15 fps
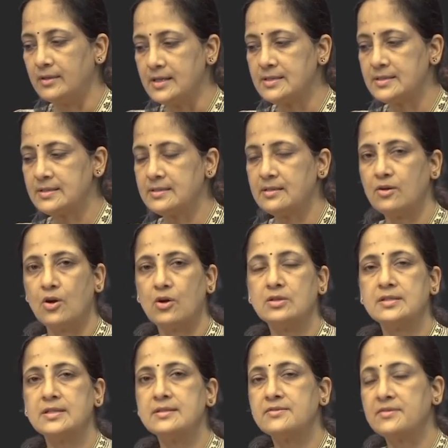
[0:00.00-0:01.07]
This
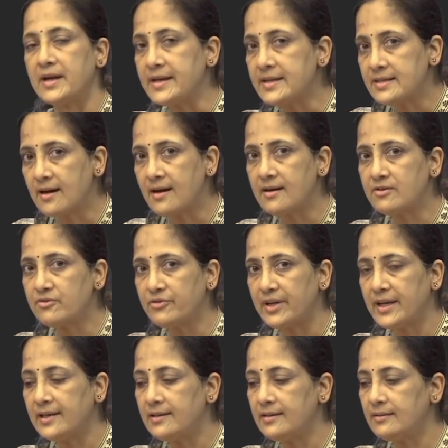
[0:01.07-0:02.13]
causes right heart
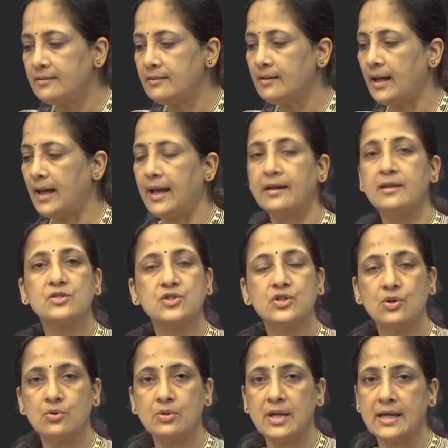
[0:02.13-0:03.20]
failure and is
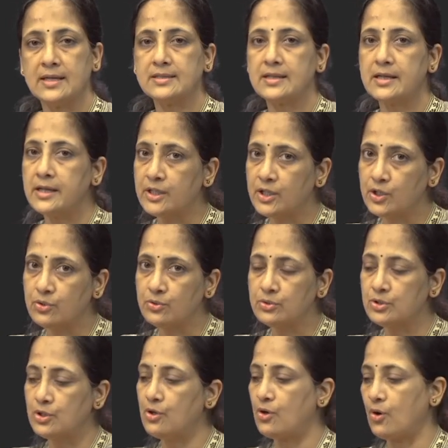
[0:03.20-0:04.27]
known as
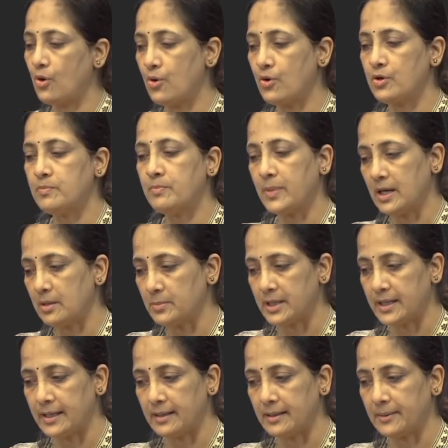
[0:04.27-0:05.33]
acute cor
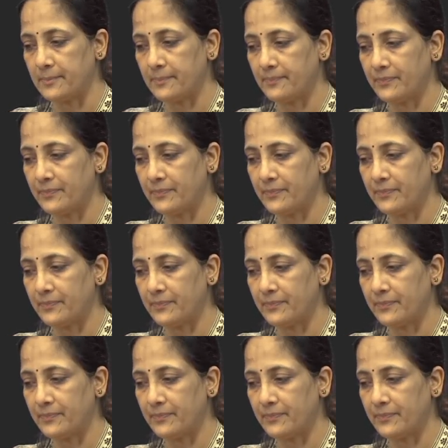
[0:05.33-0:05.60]
pulmonale.